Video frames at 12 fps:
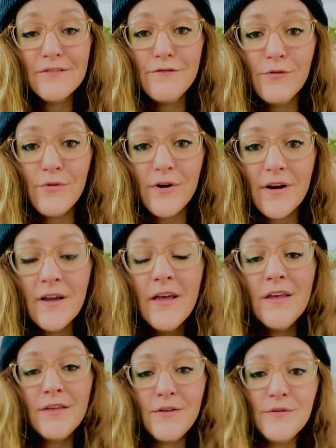for
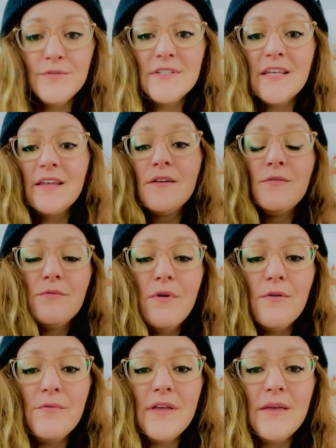using
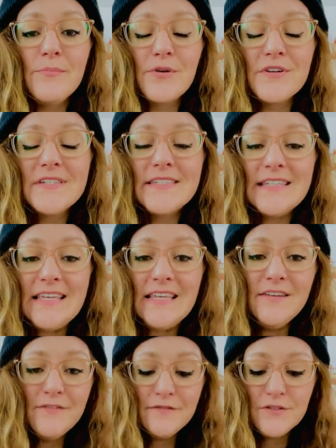what we
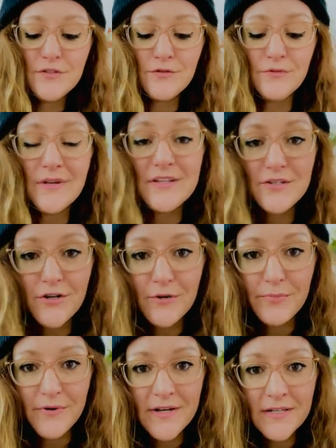perceive to
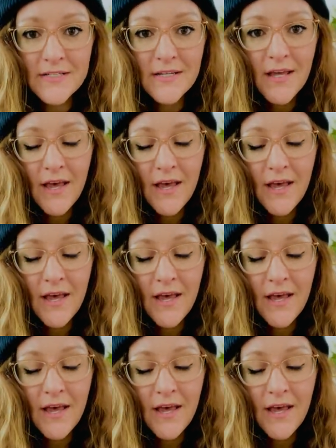interpret.